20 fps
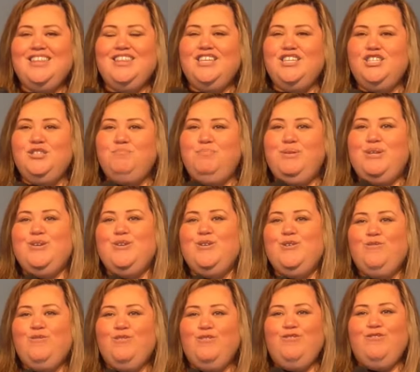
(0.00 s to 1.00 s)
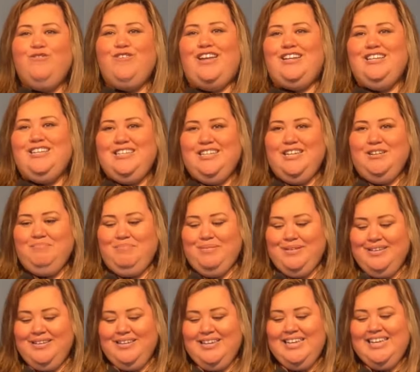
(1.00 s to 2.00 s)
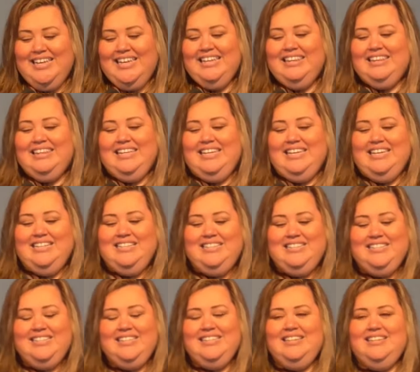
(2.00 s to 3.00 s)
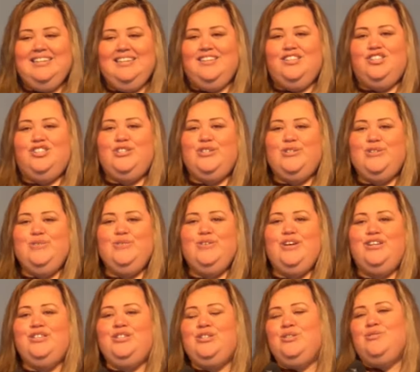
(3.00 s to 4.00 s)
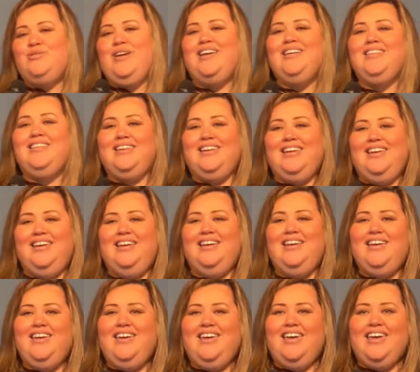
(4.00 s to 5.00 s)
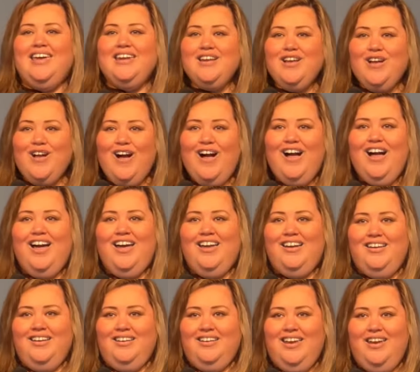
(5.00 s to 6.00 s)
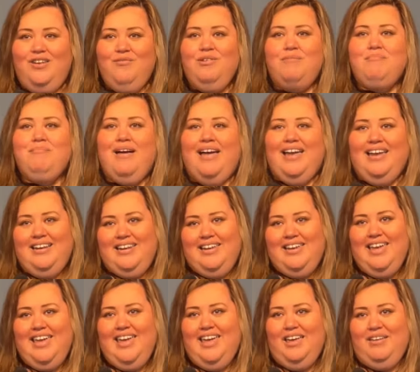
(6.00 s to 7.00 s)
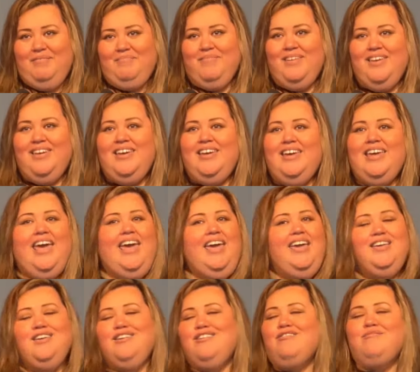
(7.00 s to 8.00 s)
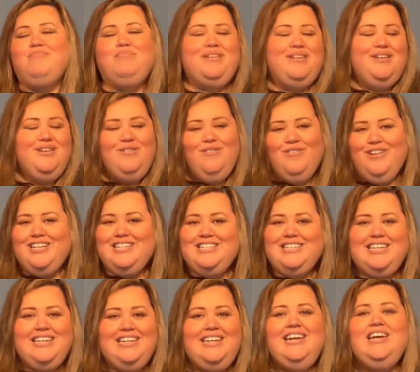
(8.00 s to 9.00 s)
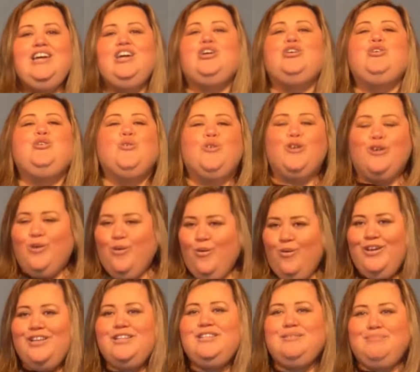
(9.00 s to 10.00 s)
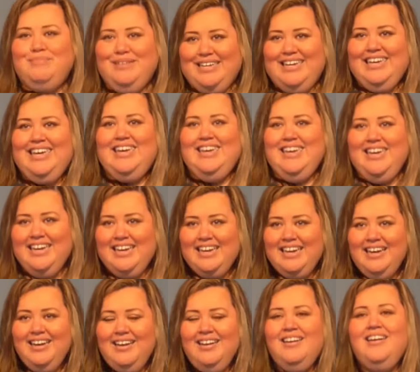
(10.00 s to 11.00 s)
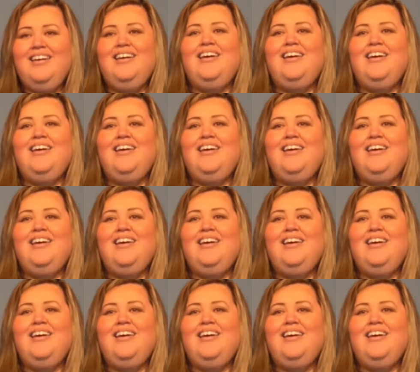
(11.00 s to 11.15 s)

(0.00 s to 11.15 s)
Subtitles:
this beautiful friendship leads to a strengthening in God and reminding him, hey, you've been anointed, you're going to be king,